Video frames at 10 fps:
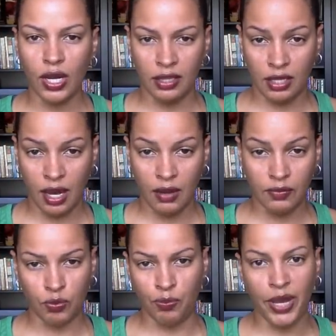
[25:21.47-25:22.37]
And then I
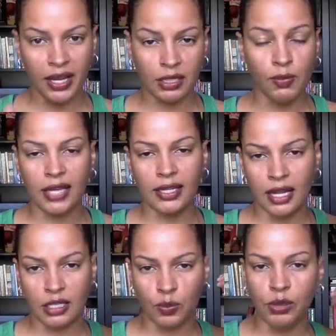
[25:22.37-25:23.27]
begged my
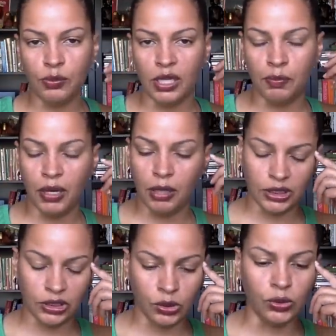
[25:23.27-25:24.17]
dad to put me in
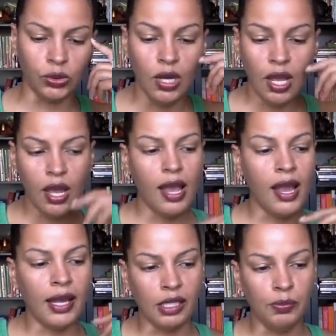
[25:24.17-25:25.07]
public school.
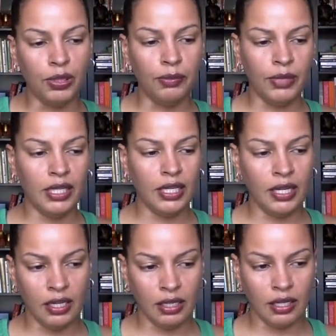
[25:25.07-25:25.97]
And he put me
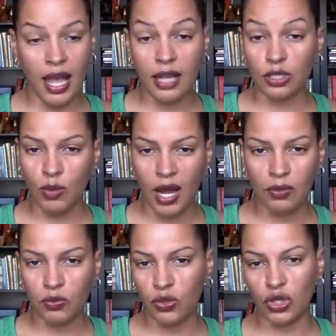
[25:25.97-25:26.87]
in
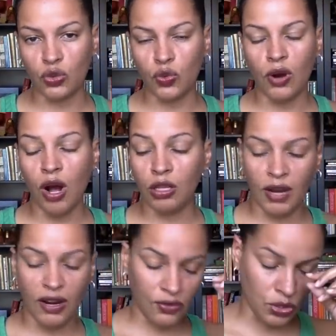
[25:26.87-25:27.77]
Castlemont, which is where all of
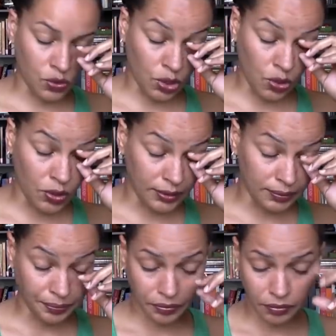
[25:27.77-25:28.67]
my friends were going.